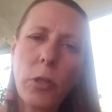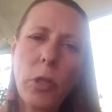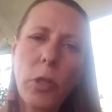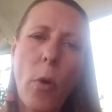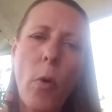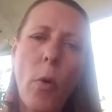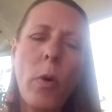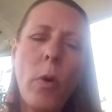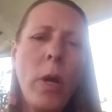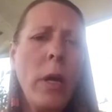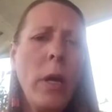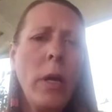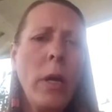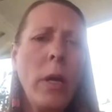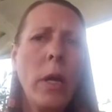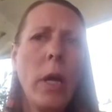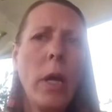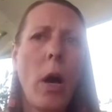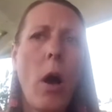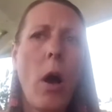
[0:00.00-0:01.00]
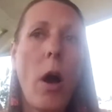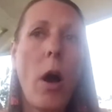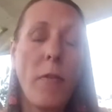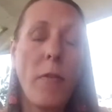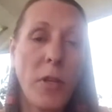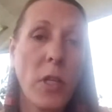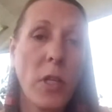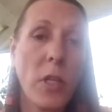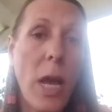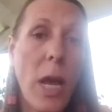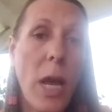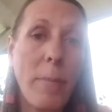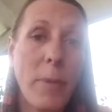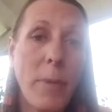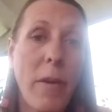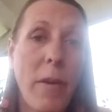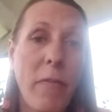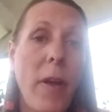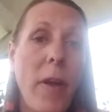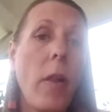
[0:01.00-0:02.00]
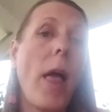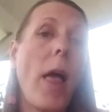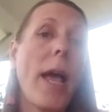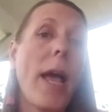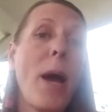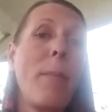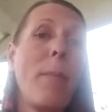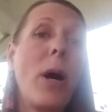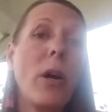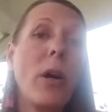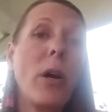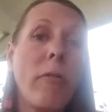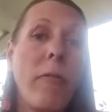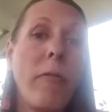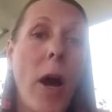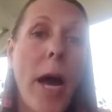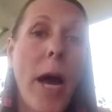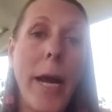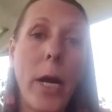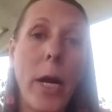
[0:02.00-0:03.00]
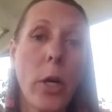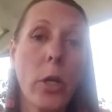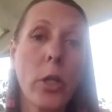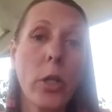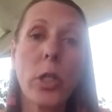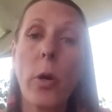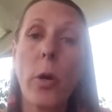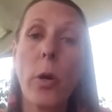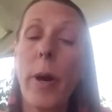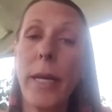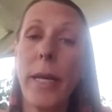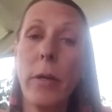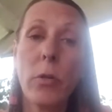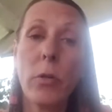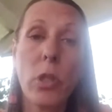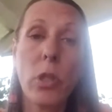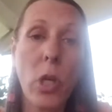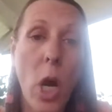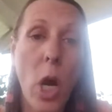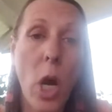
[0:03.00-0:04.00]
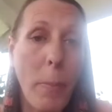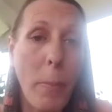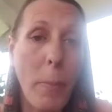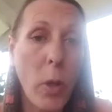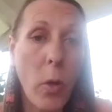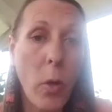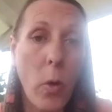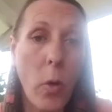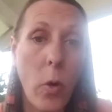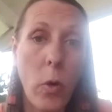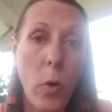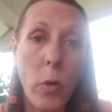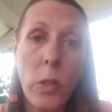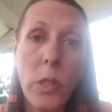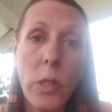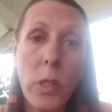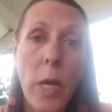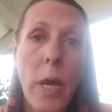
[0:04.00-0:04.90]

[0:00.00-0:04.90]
So oftentimes I feel like I'm on fire, so I use topicals.